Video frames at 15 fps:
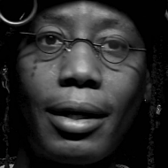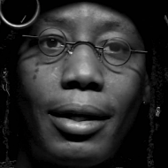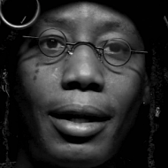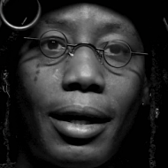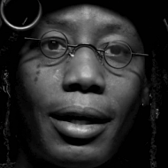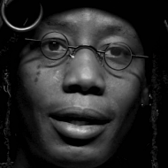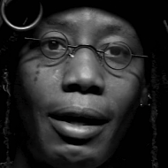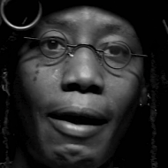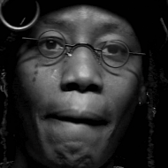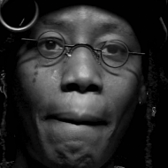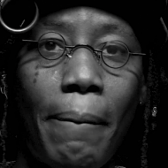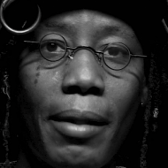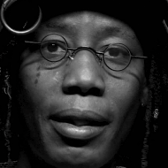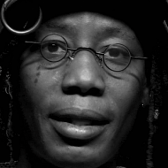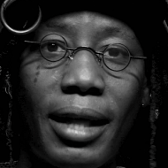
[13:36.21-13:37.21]
And
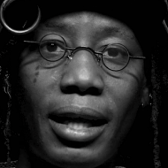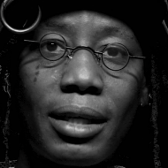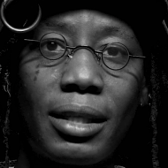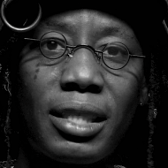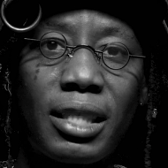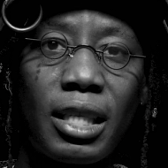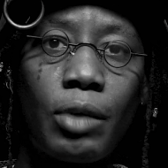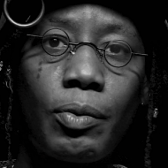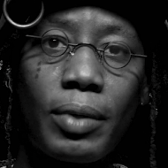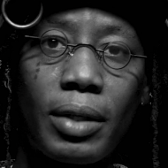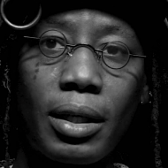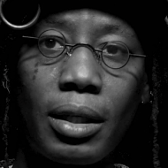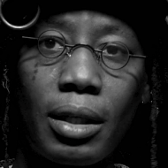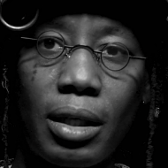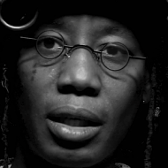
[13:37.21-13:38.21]
they
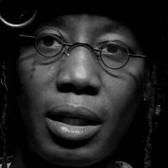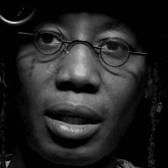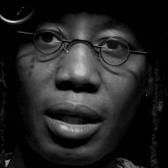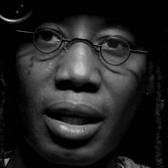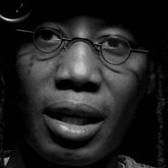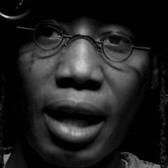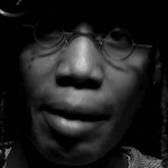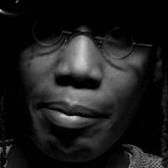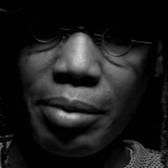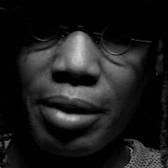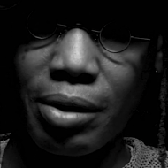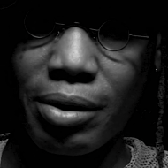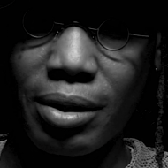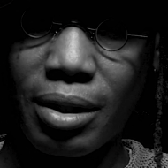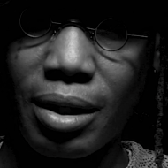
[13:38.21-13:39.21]
secretly kept
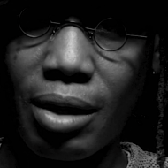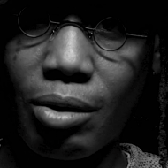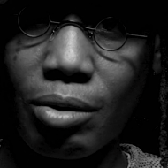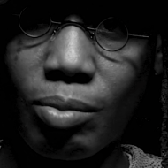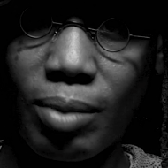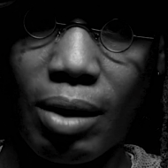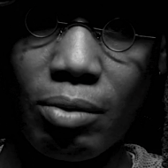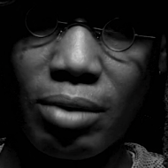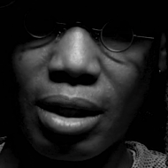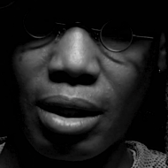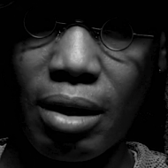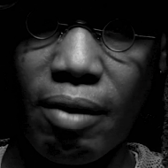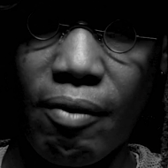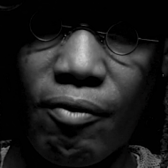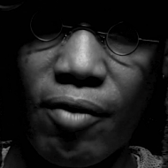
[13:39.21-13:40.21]
her cells without
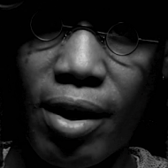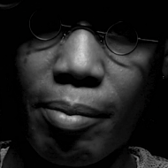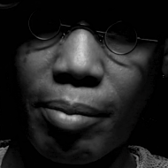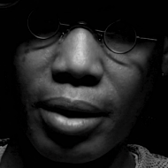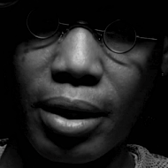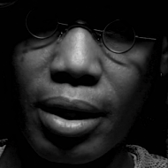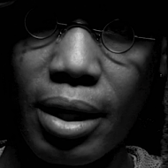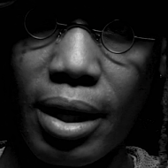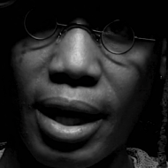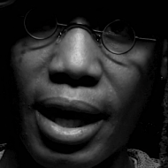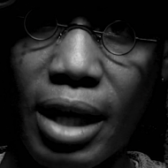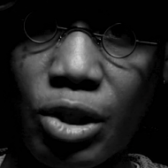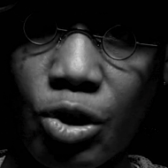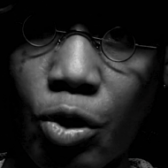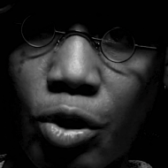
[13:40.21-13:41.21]
telling her family
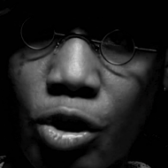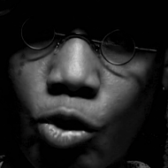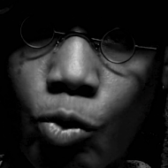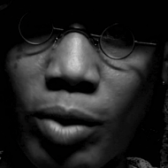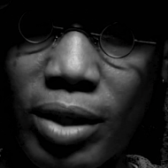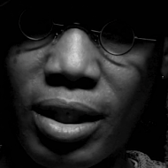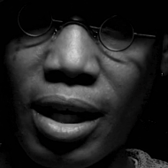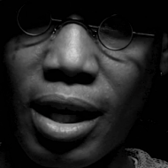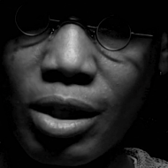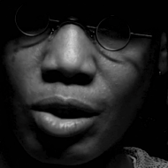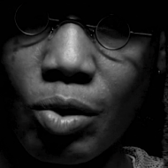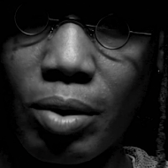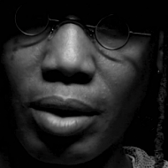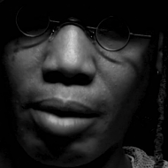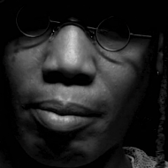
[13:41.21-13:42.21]
and started doing
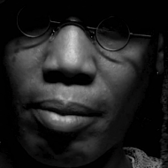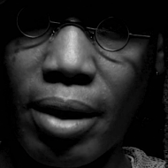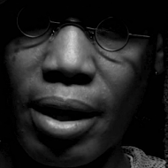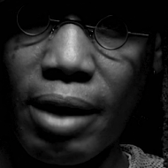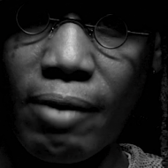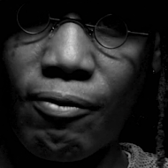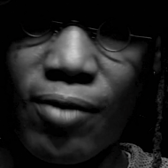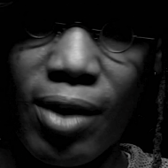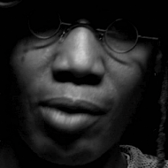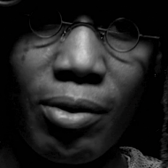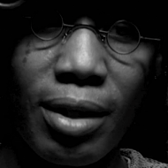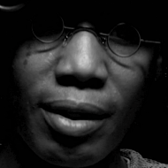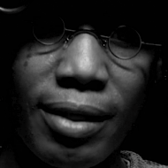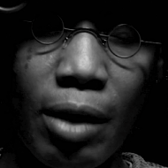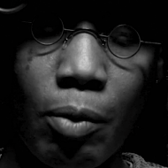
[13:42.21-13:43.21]
tests on them and
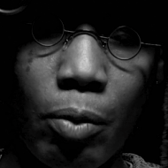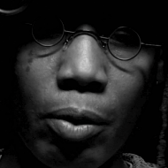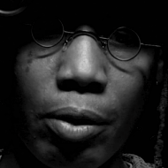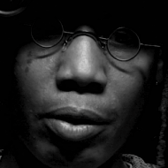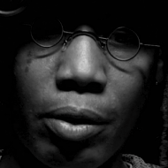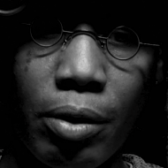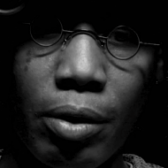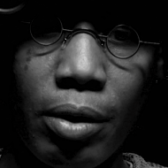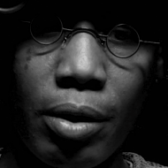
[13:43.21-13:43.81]
found that they were